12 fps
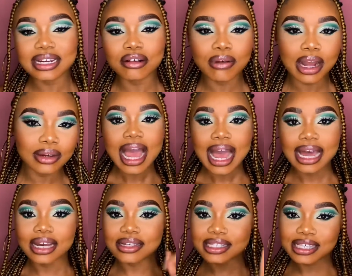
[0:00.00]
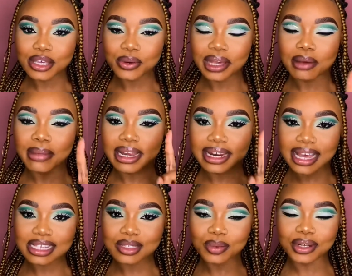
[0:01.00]
around, and I'll see you in my
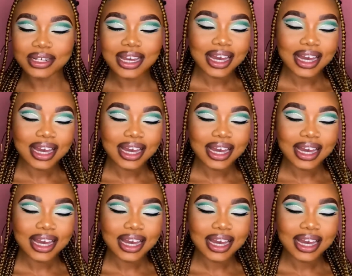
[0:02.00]
next one.